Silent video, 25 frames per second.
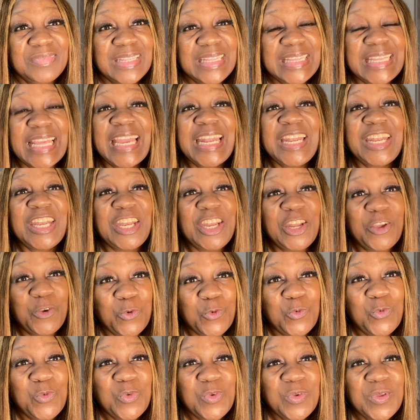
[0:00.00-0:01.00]
that
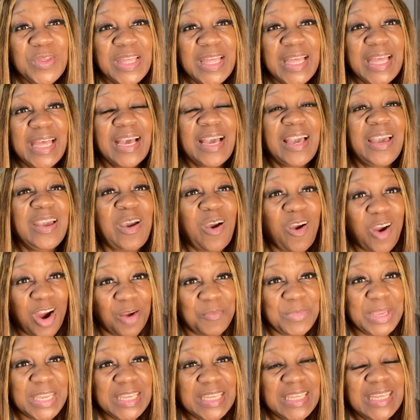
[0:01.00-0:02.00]
new
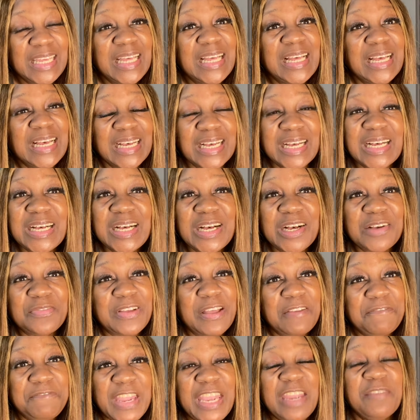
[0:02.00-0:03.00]
garment of
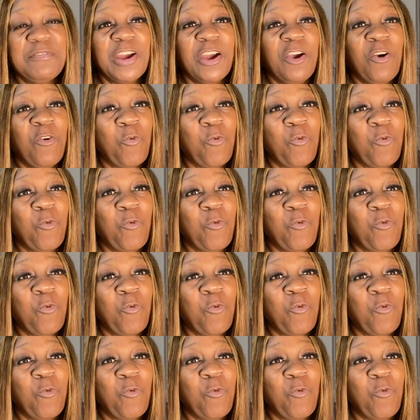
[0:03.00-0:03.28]
favor.